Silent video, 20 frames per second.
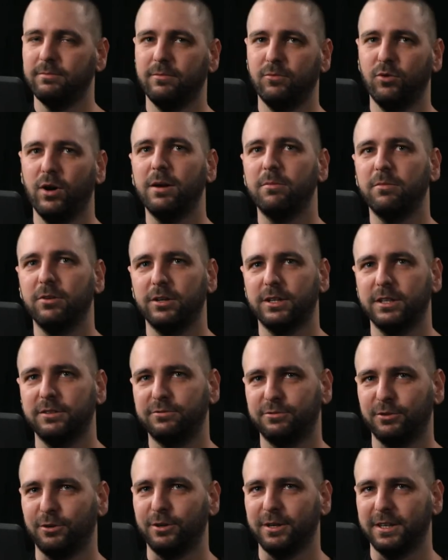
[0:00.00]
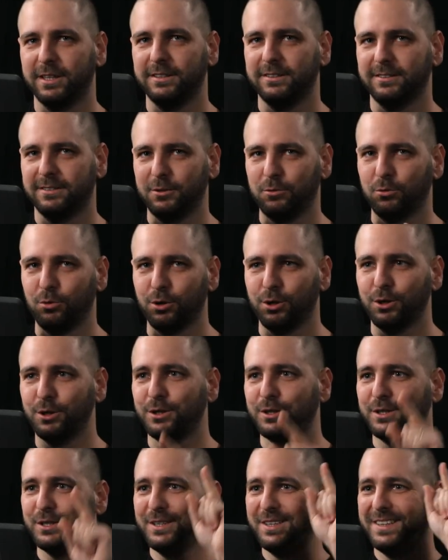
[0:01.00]
What I'm looking for is the
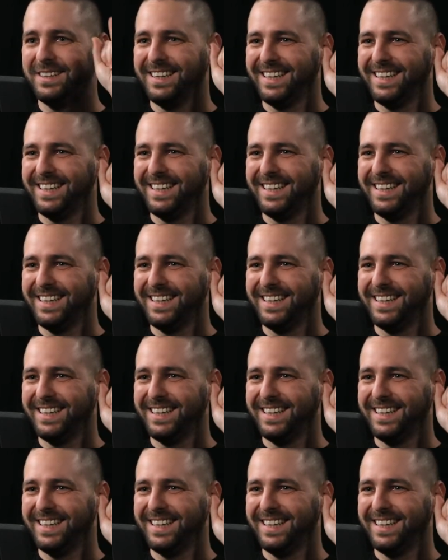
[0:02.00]
word.